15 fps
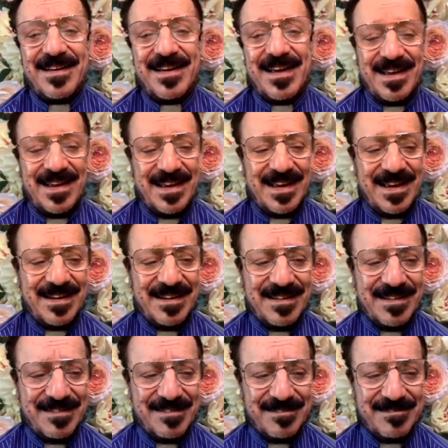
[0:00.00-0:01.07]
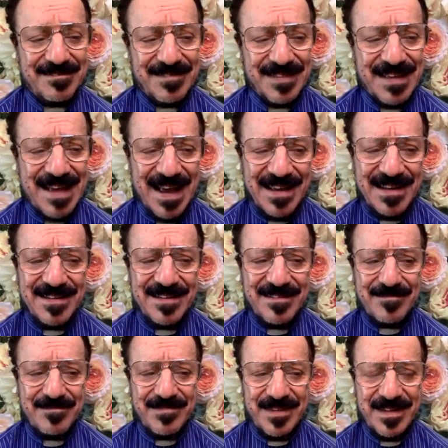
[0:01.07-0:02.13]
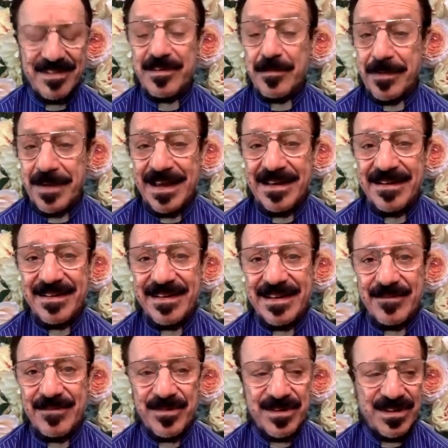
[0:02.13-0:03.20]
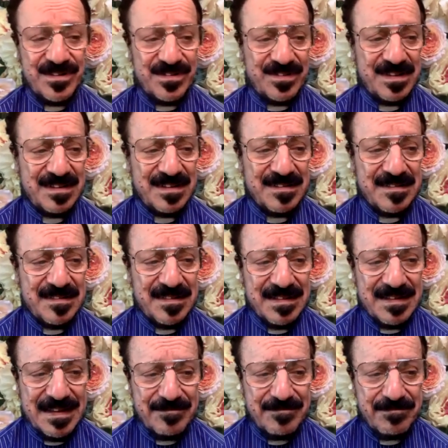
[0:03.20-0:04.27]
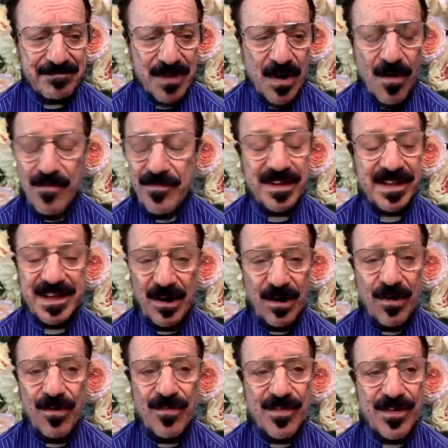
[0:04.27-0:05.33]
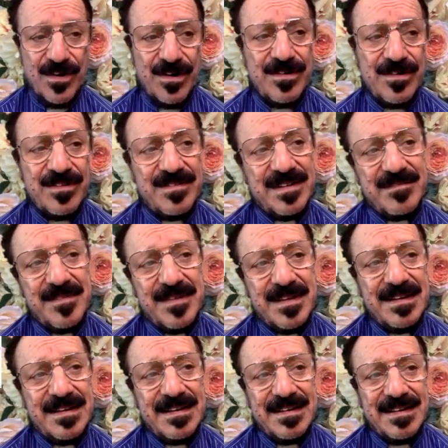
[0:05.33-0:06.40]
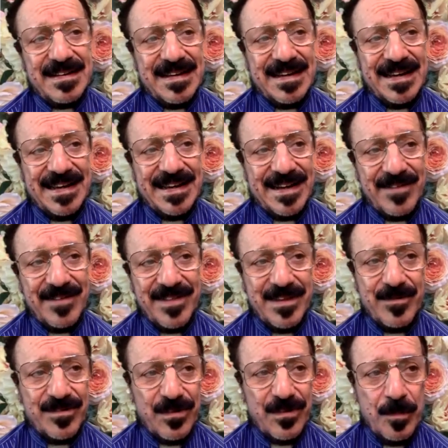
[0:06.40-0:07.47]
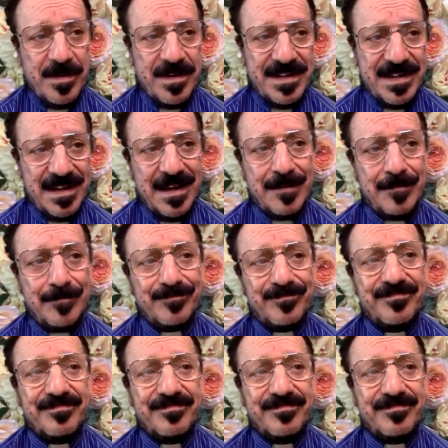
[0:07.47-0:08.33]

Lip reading: had kind of dissipated and was hopefully over, and everything was opening up,